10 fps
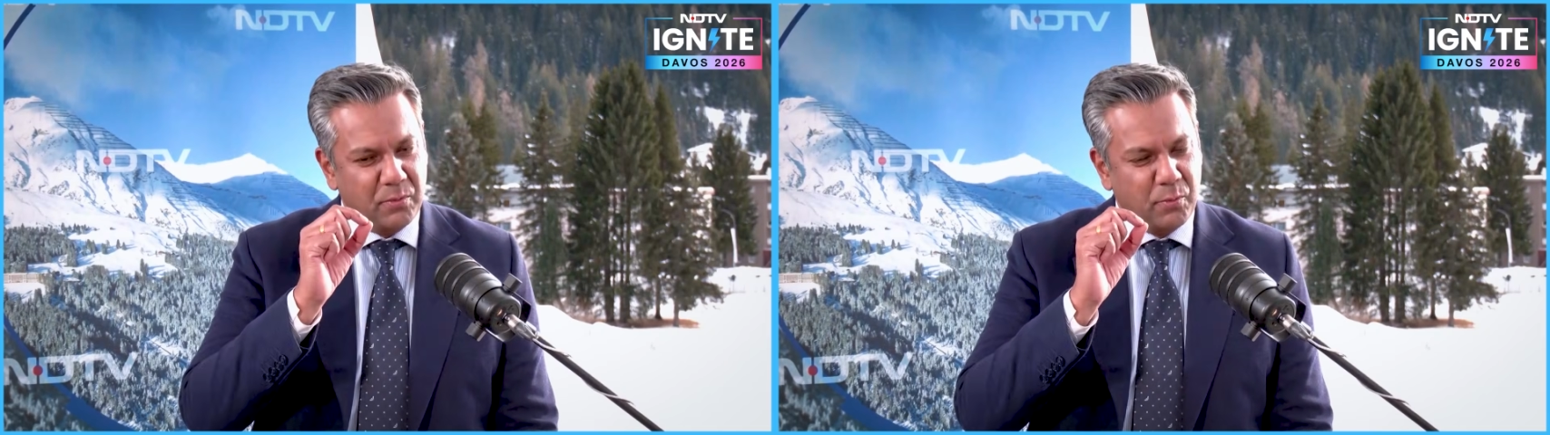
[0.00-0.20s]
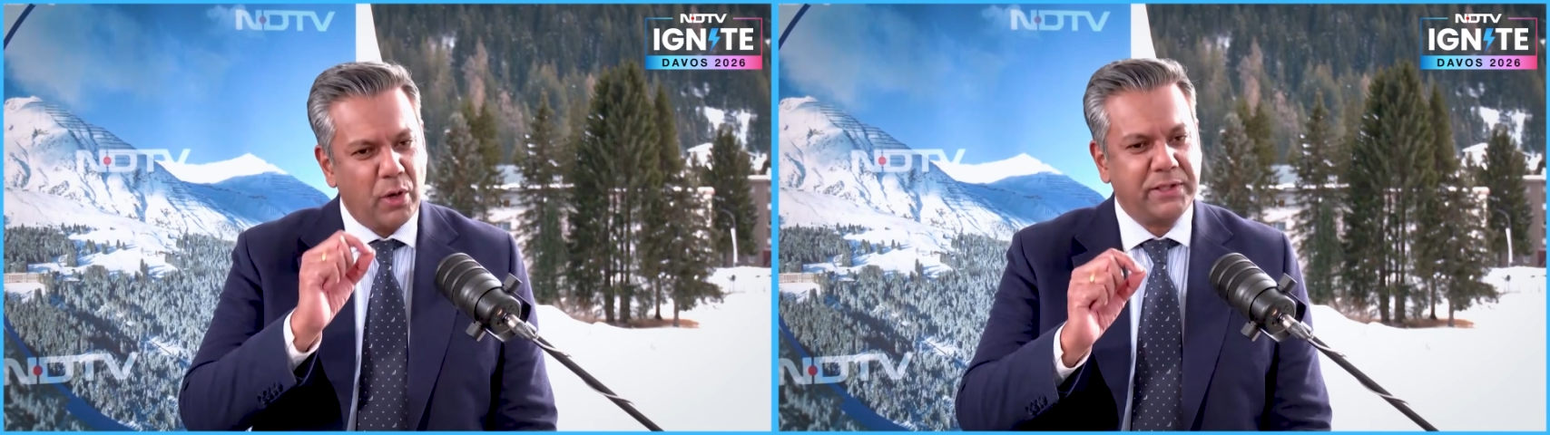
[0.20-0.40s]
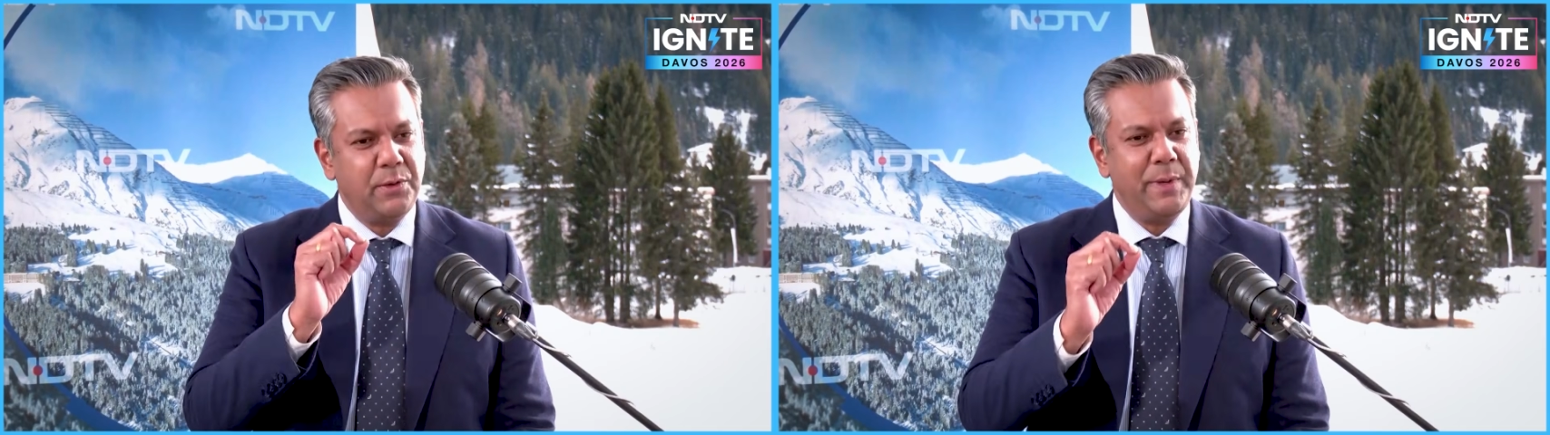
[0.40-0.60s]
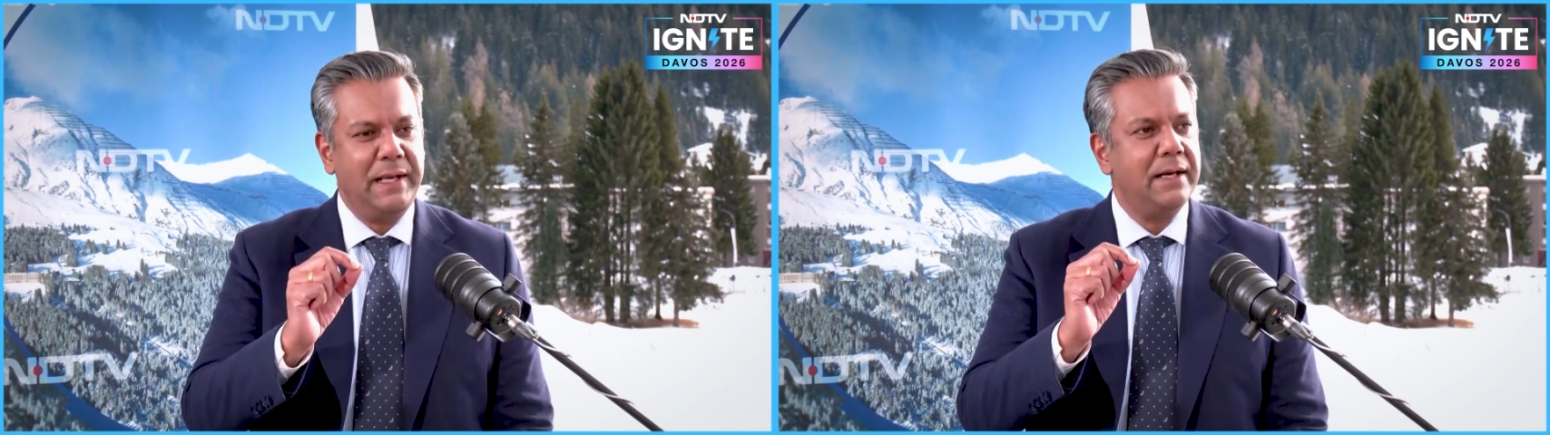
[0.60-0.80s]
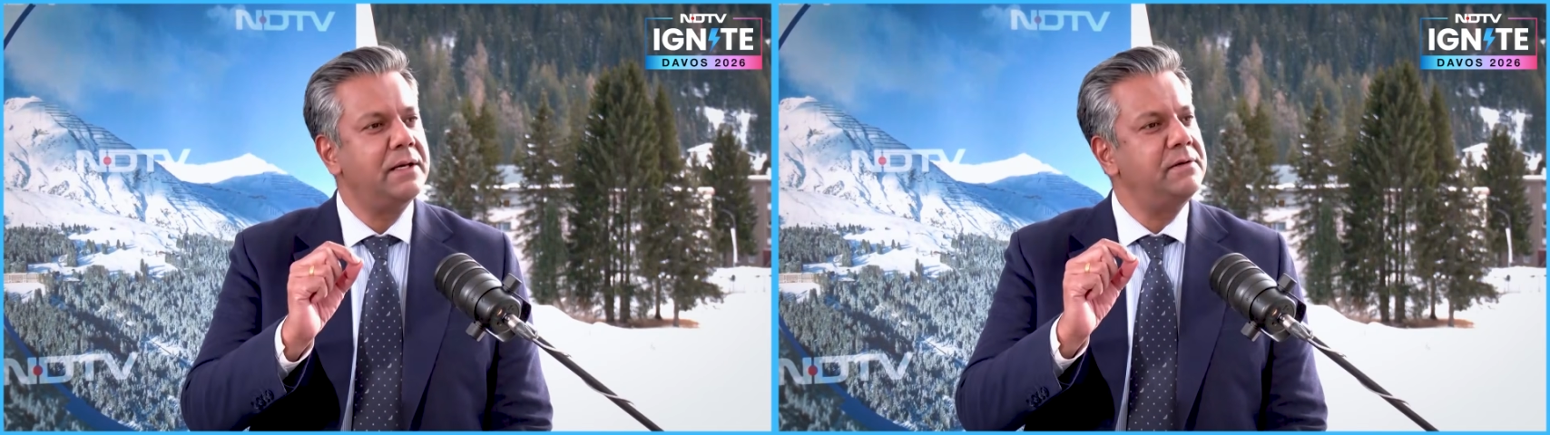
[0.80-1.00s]
What can we
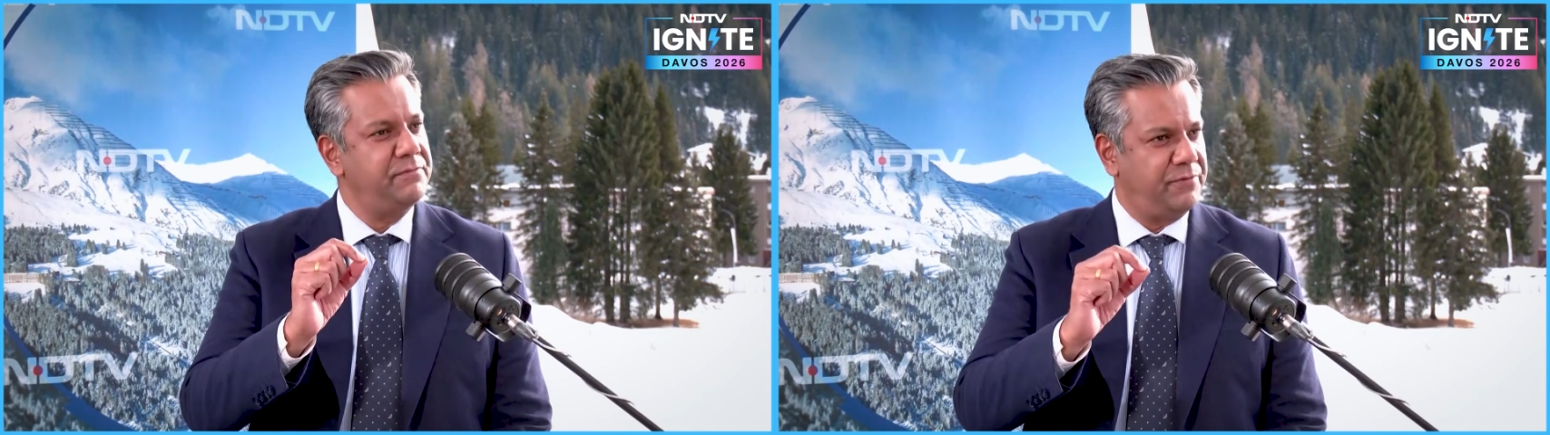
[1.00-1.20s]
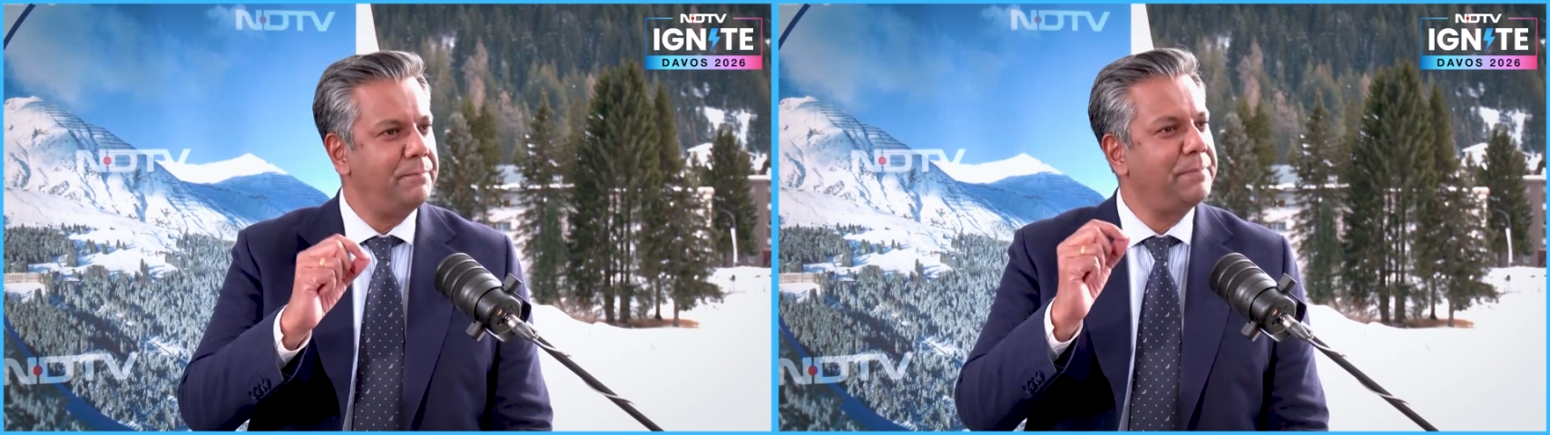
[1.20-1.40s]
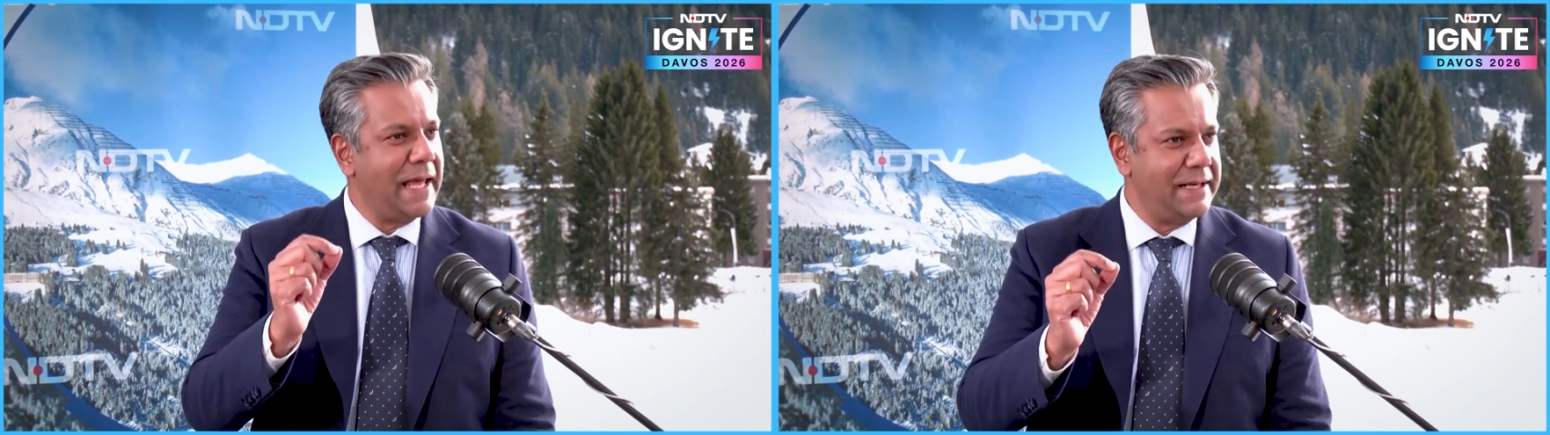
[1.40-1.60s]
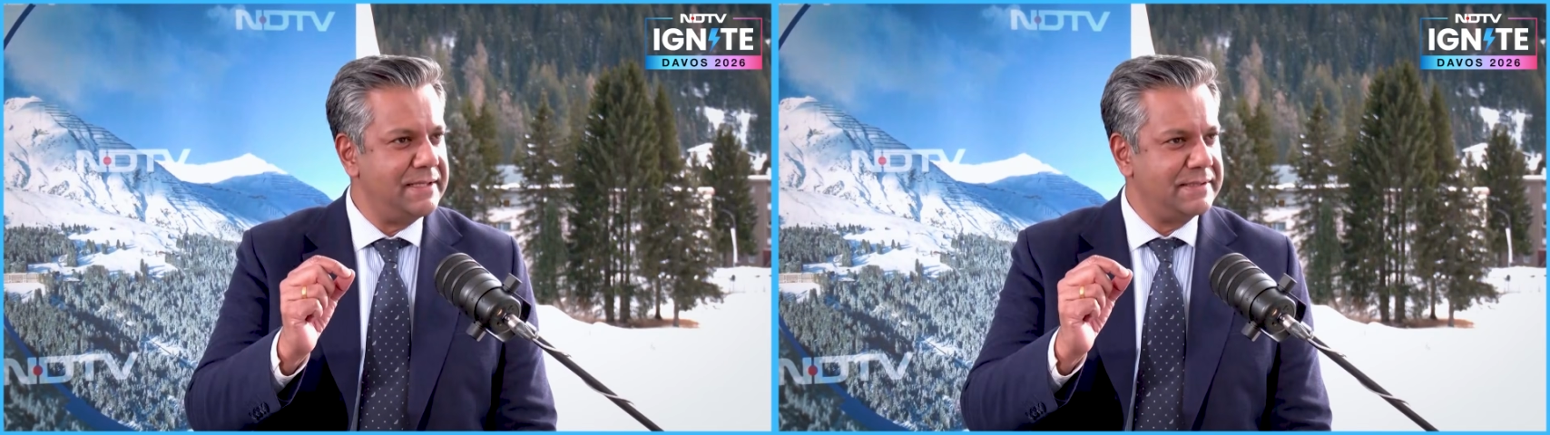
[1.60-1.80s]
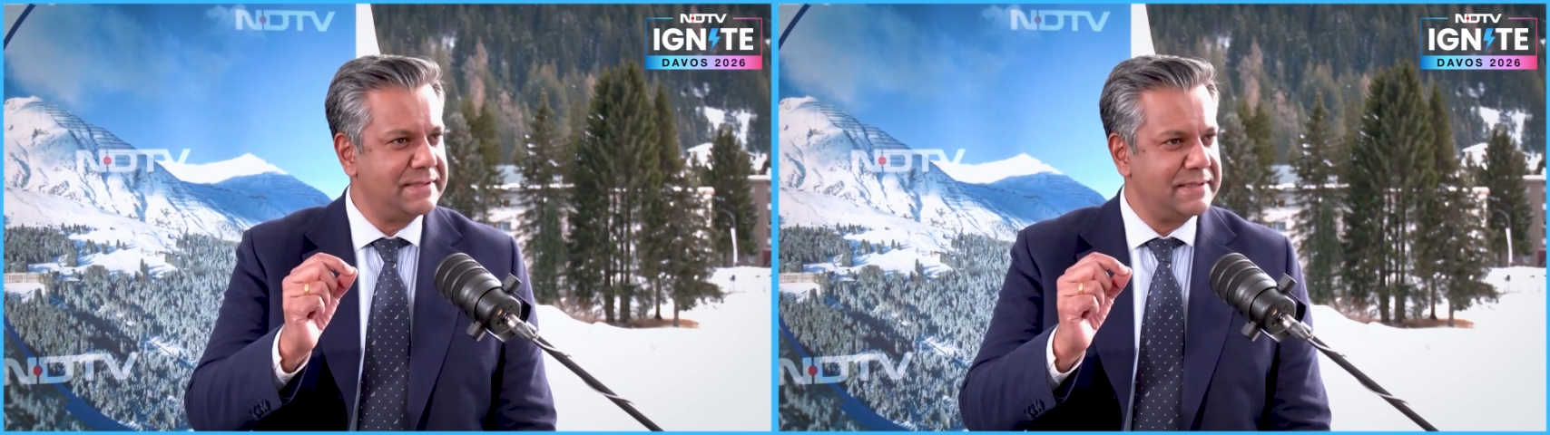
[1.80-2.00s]
learn from
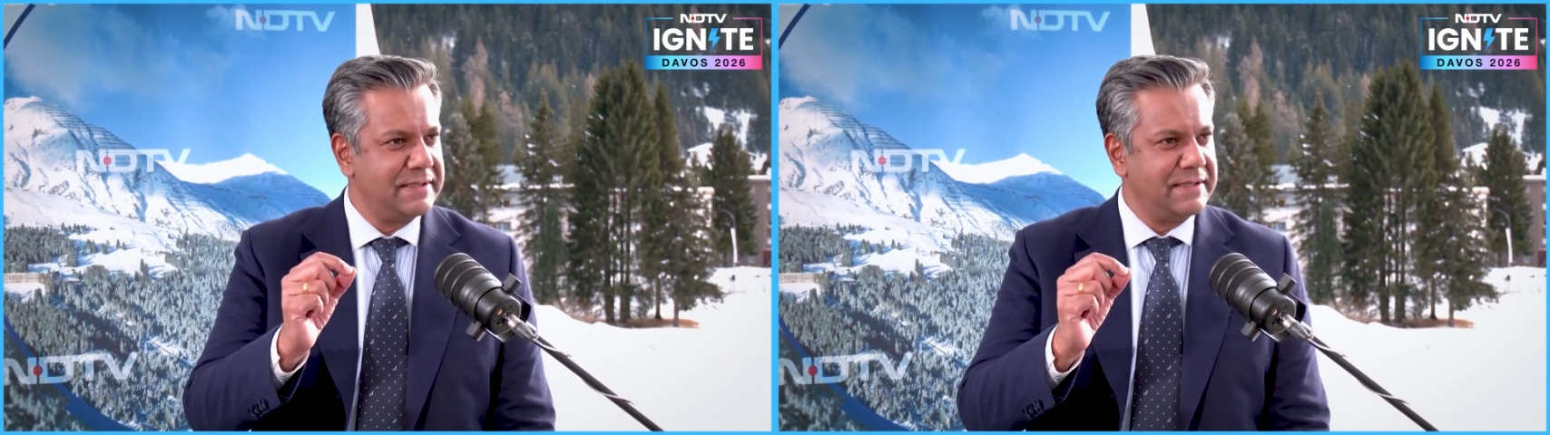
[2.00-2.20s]
planets